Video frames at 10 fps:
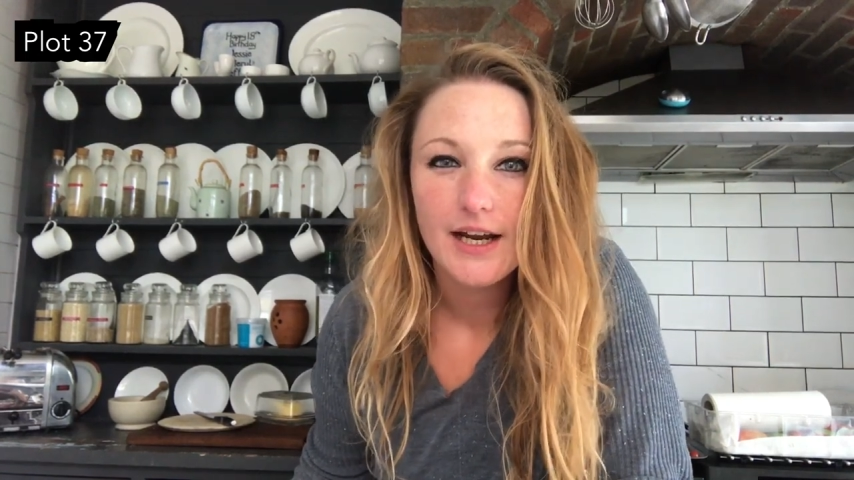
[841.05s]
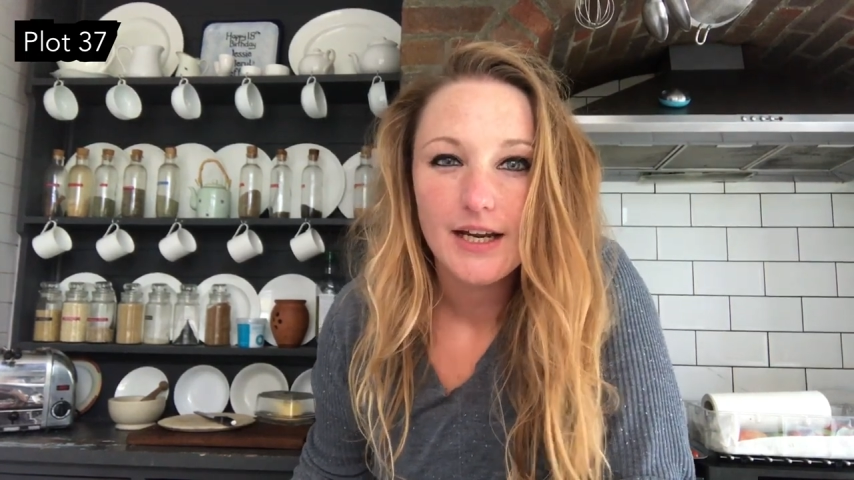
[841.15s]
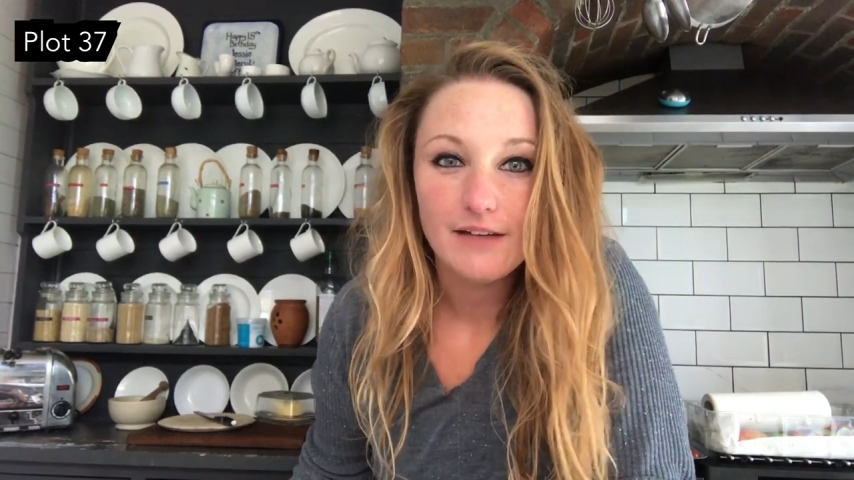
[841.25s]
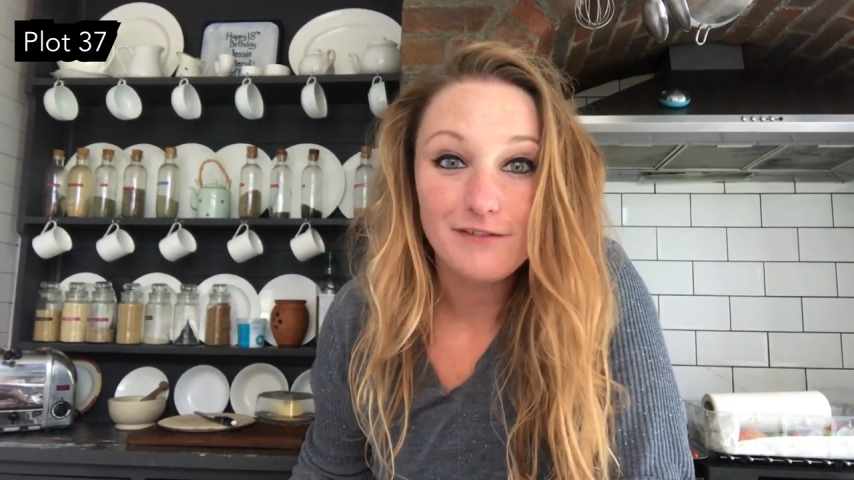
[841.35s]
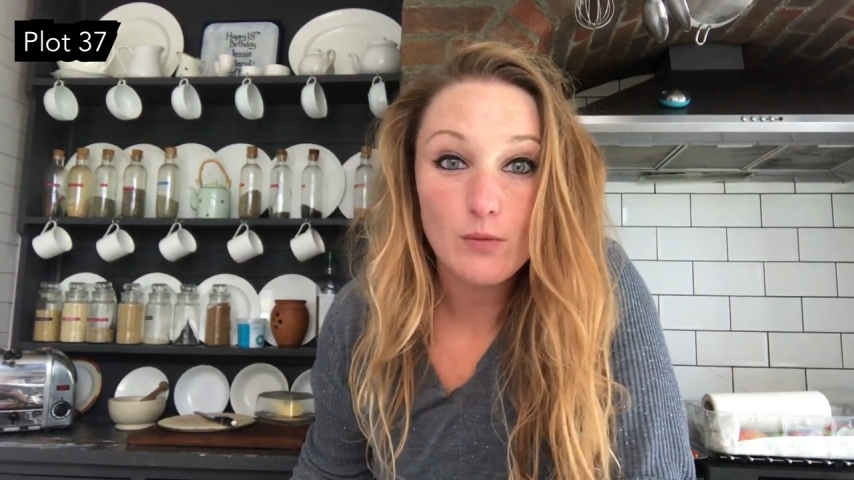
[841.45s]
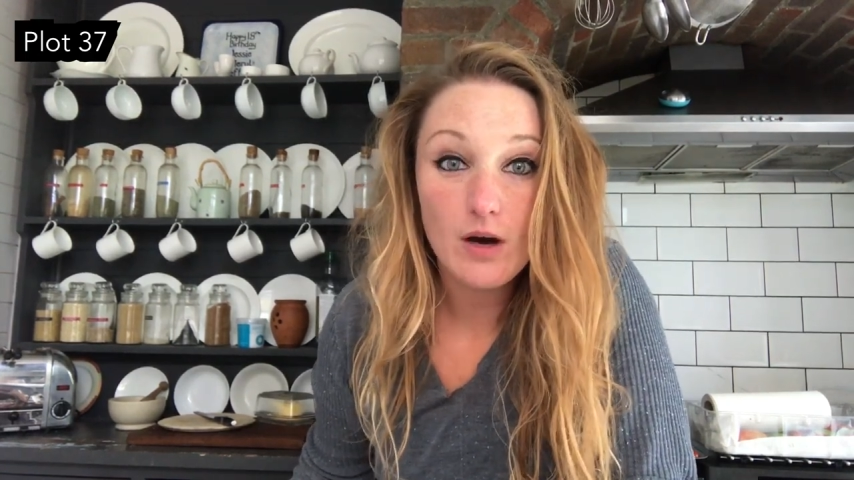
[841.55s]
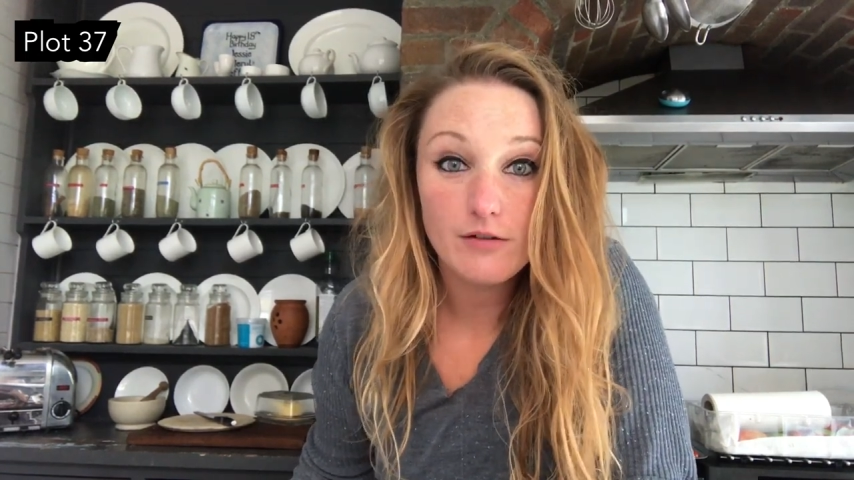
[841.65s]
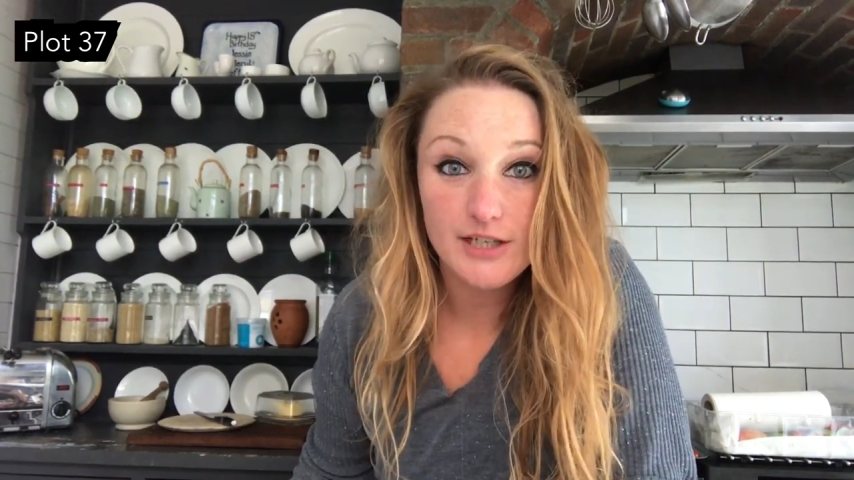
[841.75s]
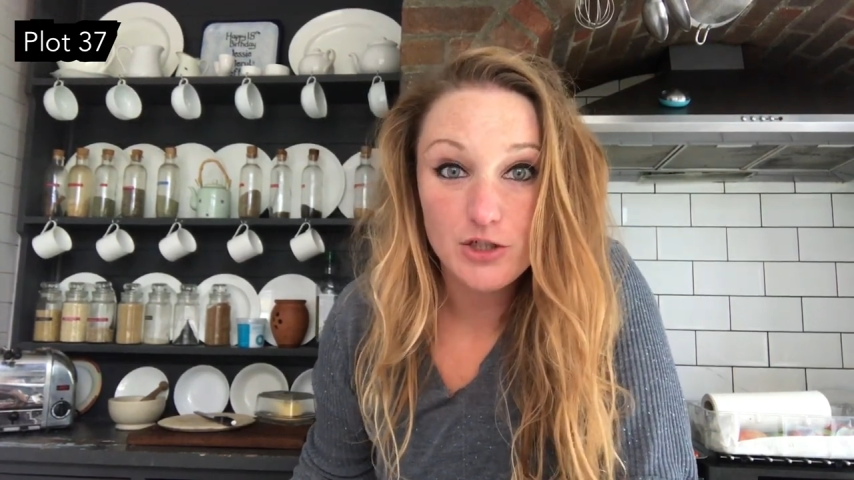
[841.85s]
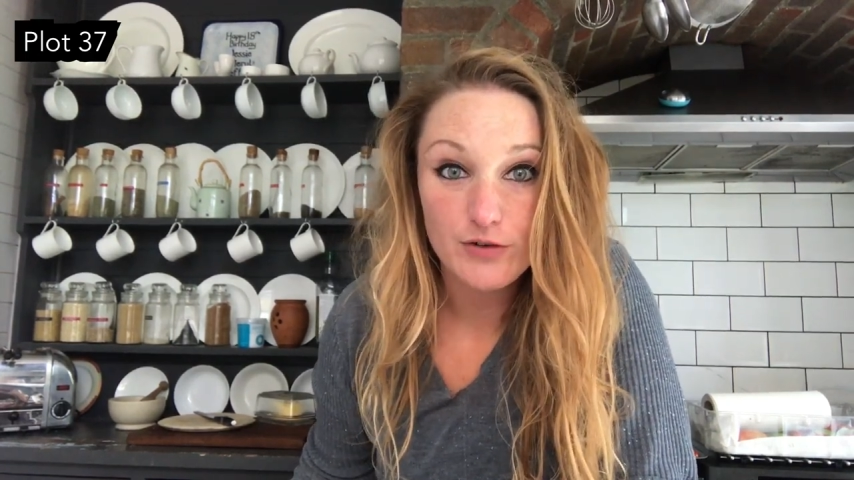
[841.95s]
if you are
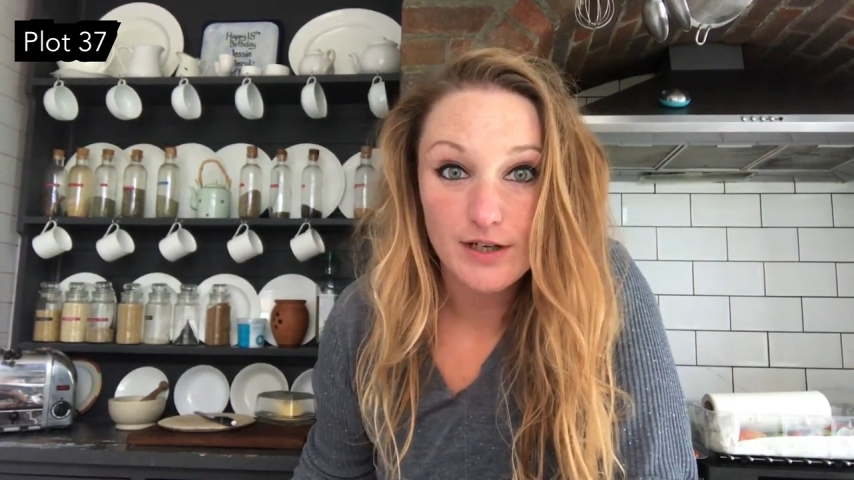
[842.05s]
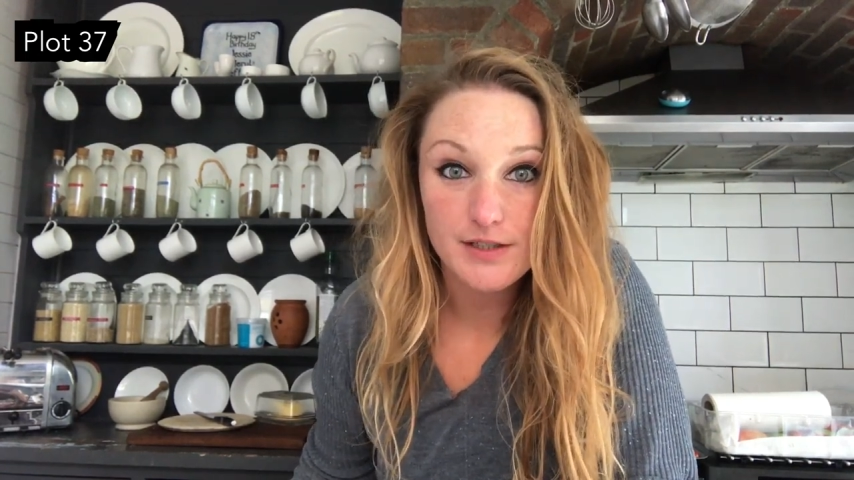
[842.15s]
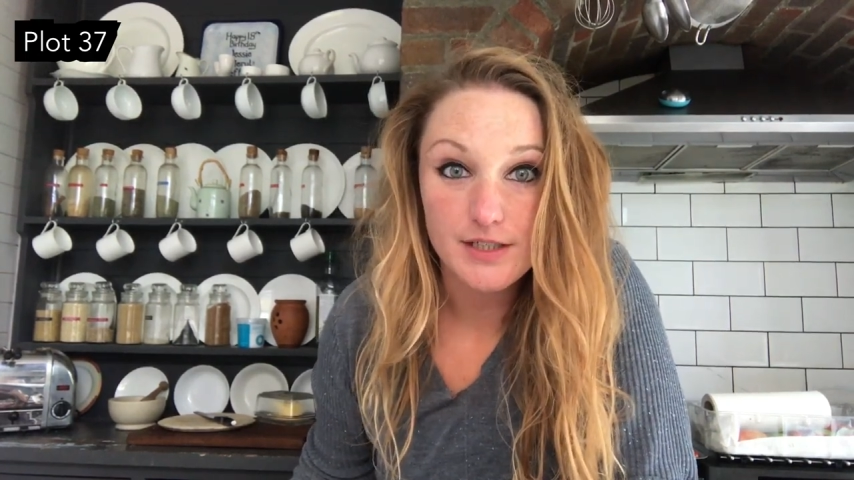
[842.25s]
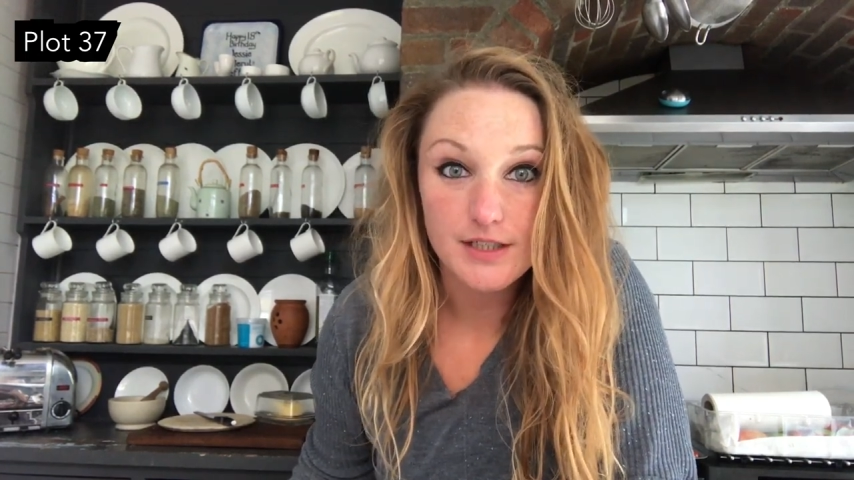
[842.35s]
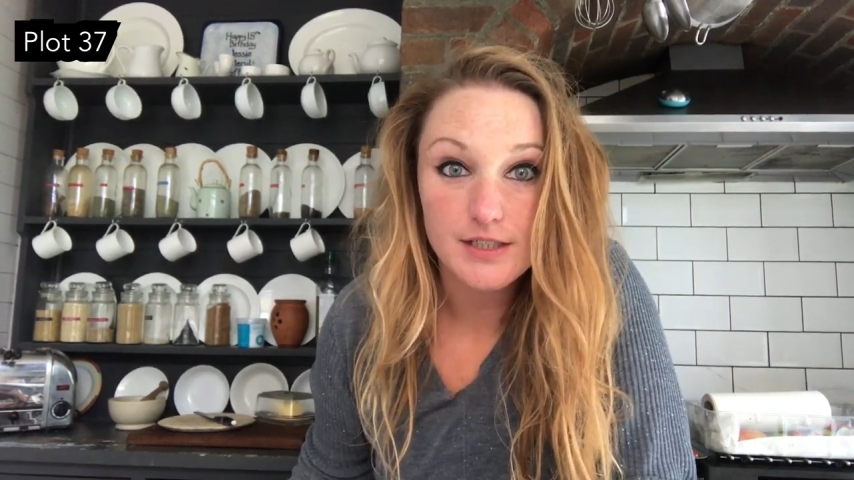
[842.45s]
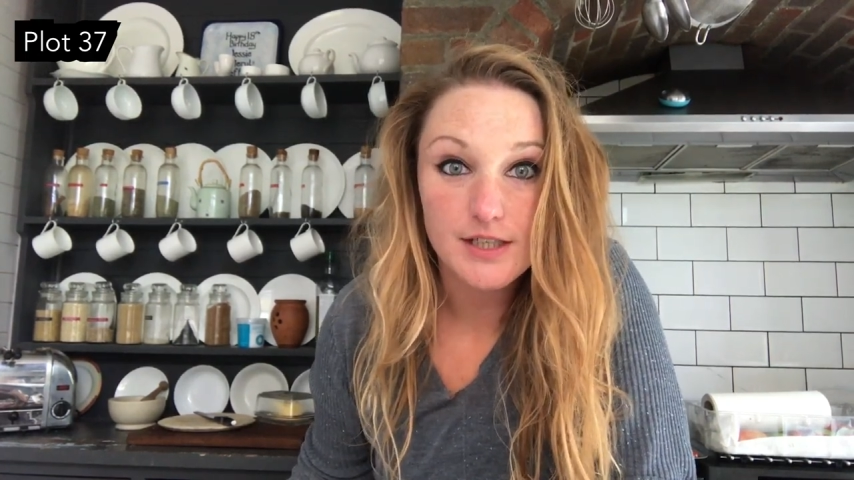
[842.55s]
interested,